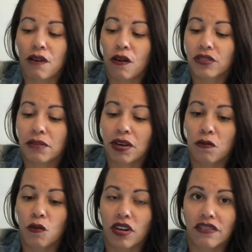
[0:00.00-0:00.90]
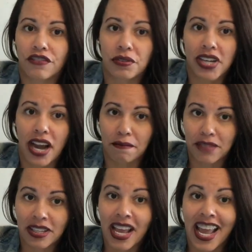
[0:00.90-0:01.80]
only been worn a few
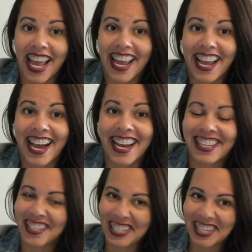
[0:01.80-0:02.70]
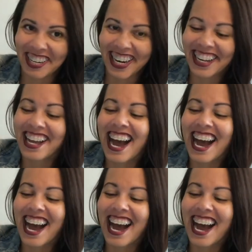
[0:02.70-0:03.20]
times. And you can hear it.